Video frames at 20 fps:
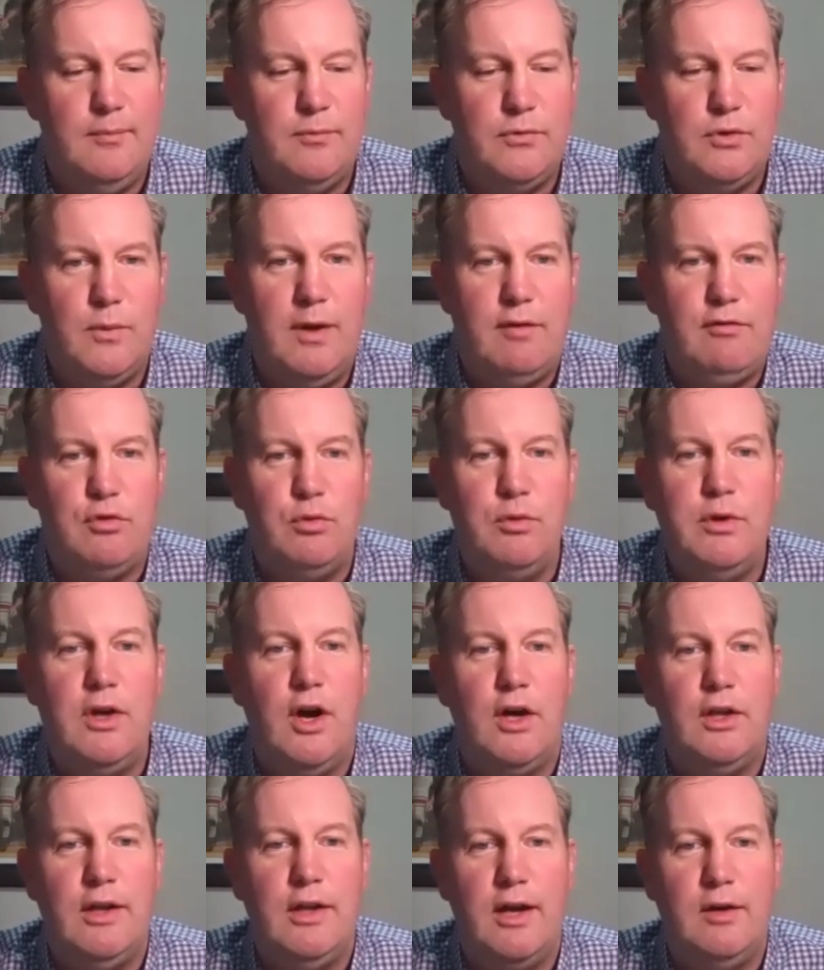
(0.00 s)
So we have 3
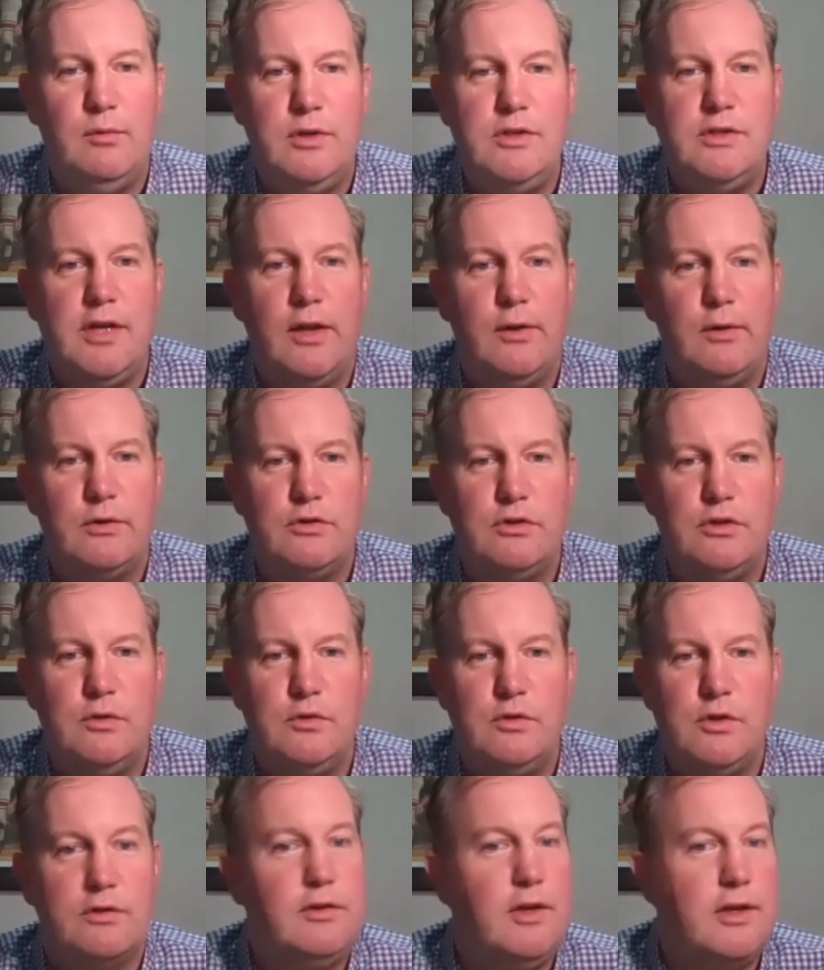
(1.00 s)
online retailers too,
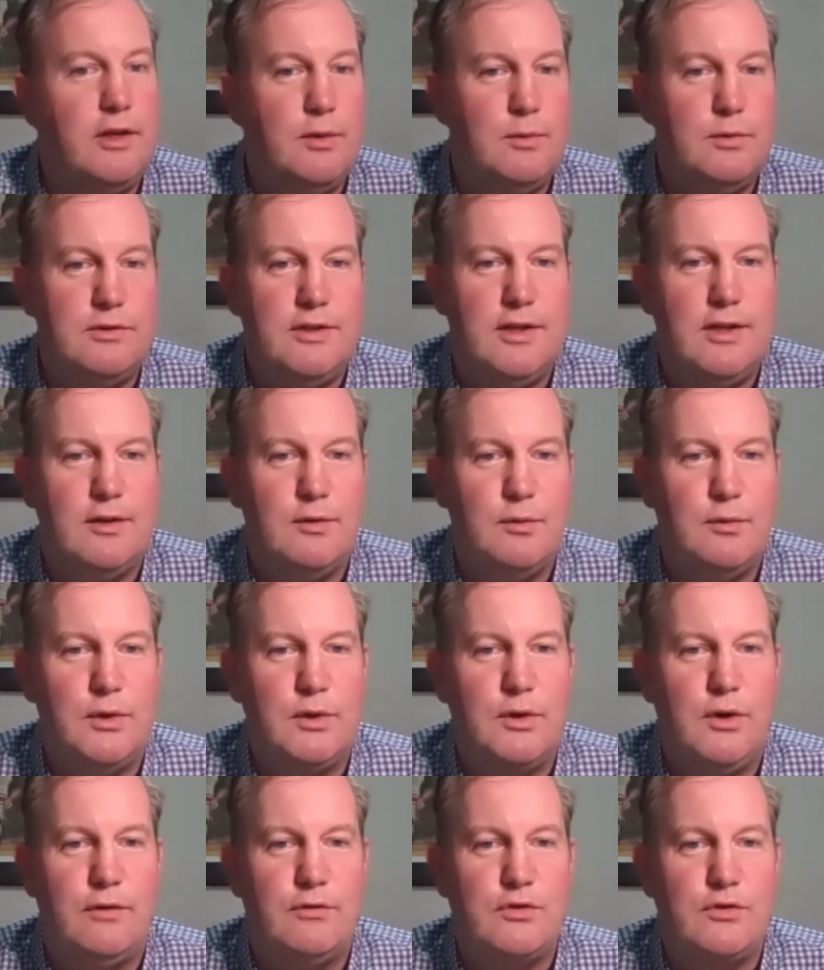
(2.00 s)
just like you would see at a real
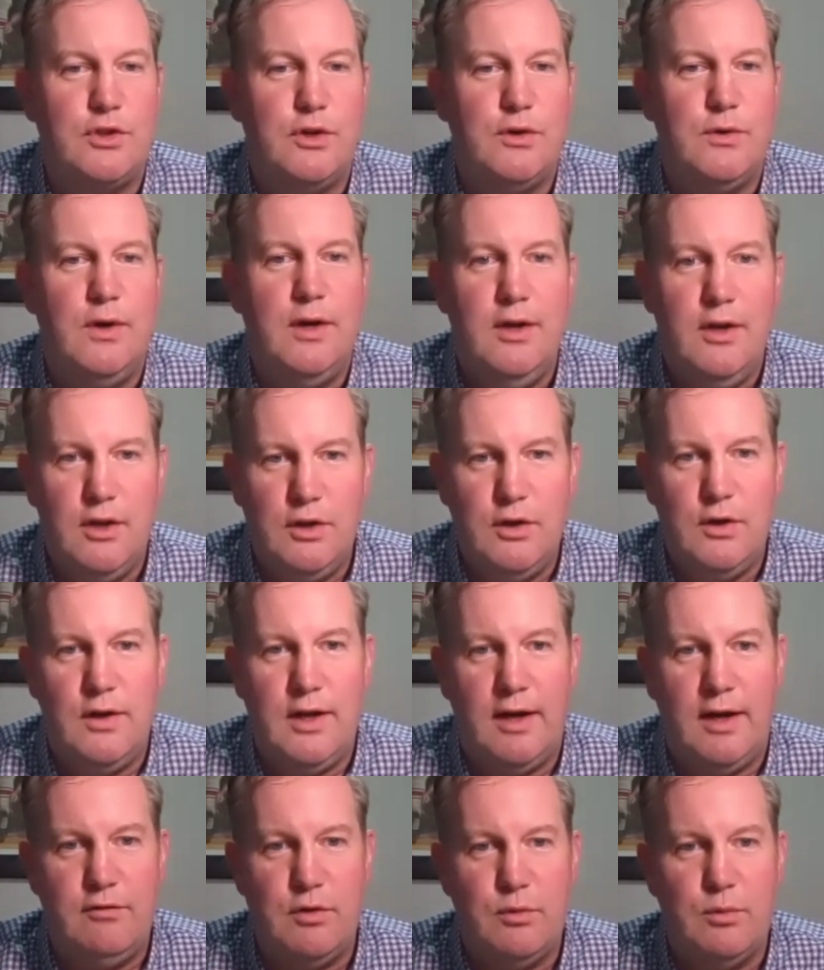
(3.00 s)
golf show. You'd
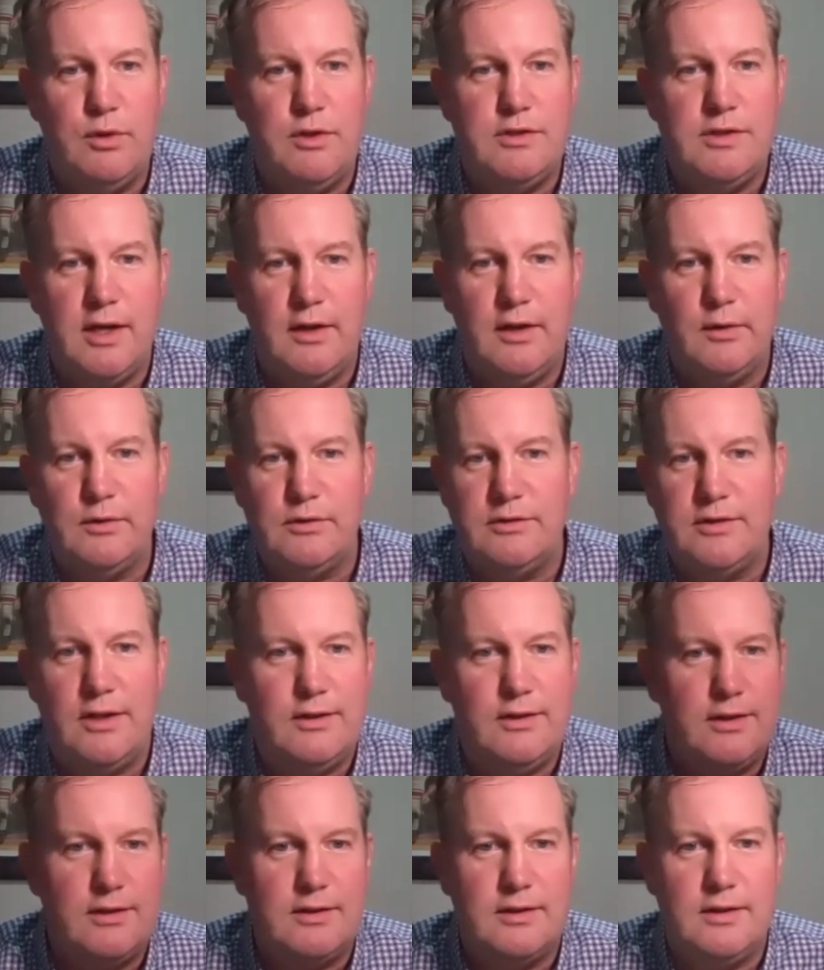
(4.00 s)
have the retailers
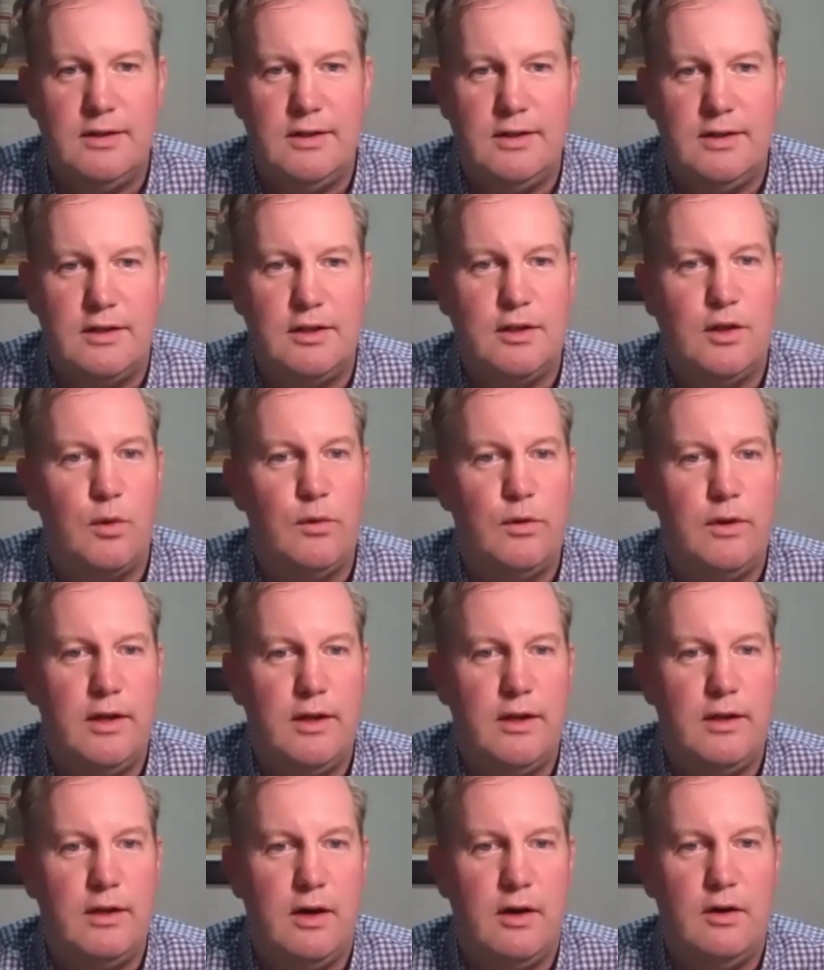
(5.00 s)
selling
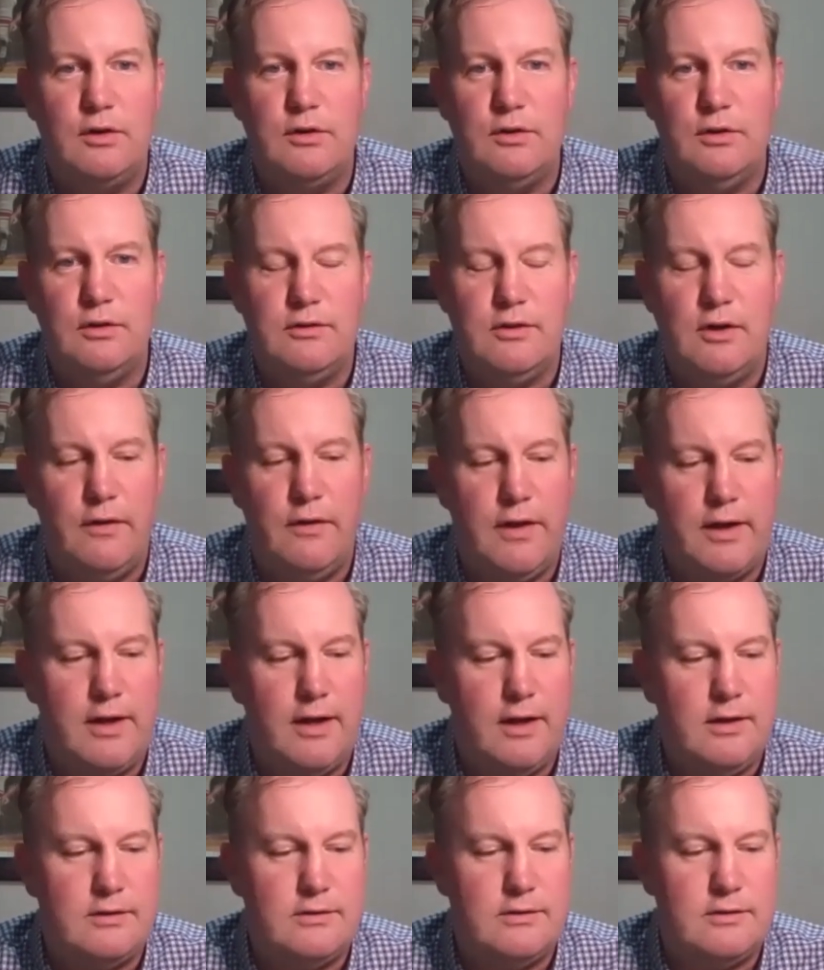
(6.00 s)
clothing, hard goods, and all that
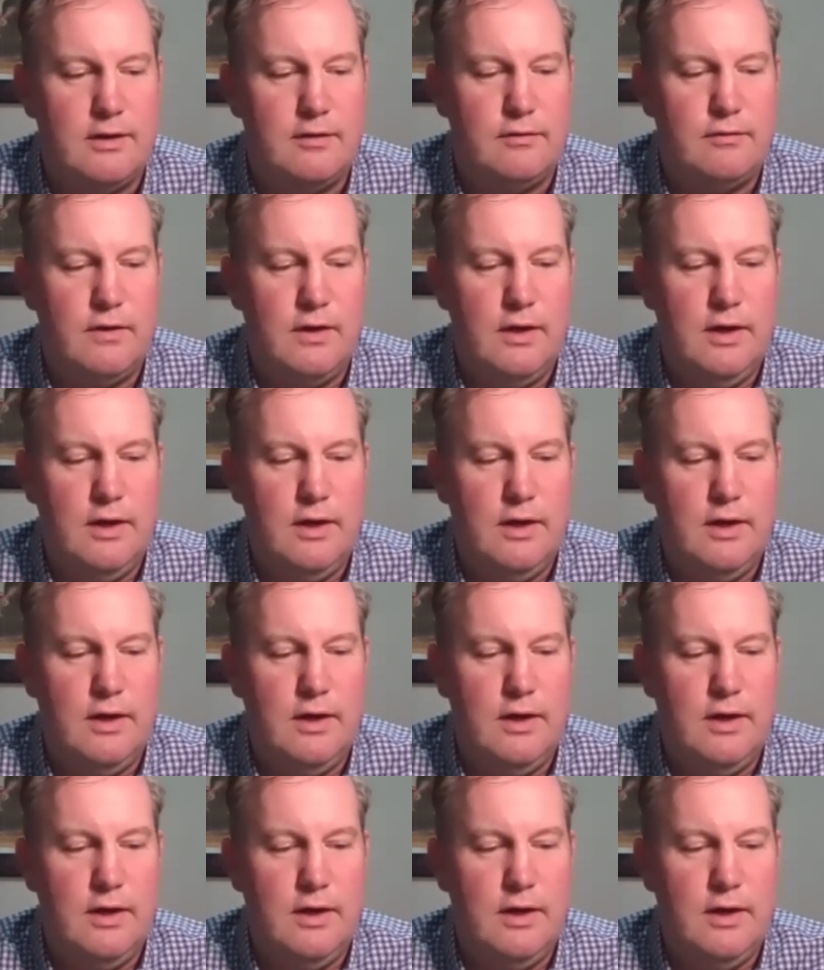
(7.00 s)
kind of stuff.